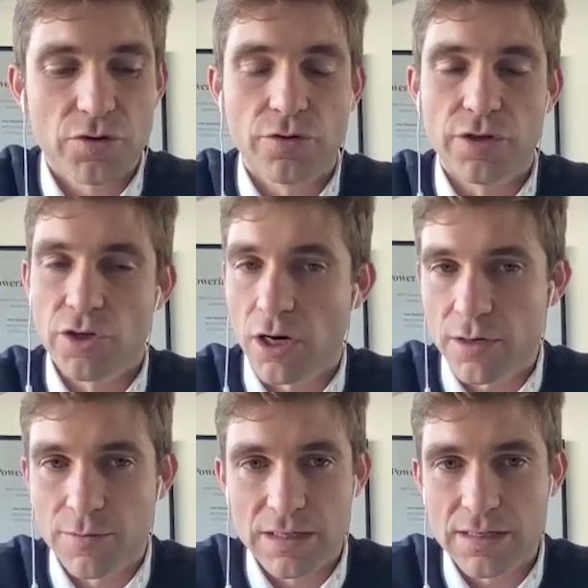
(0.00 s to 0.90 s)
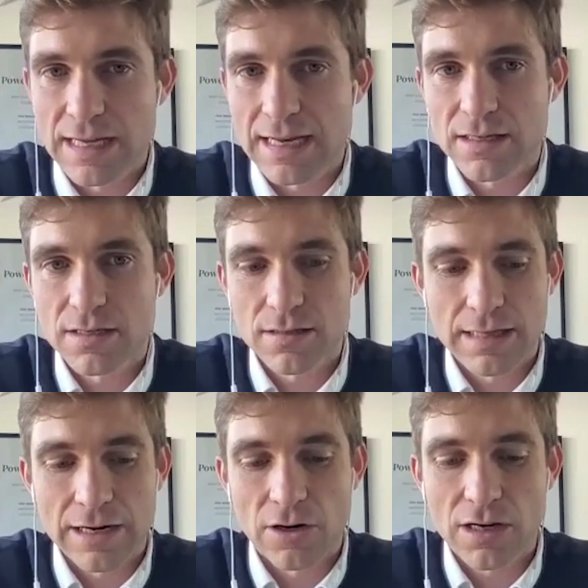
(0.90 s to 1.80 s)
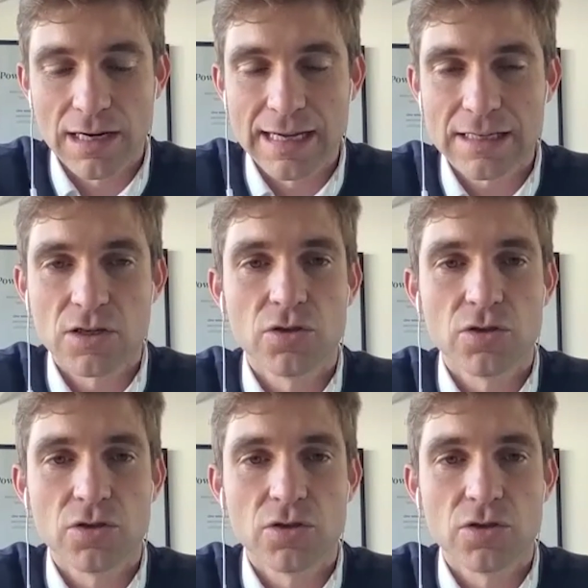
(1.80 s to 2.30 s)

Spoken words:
the documents that are collected,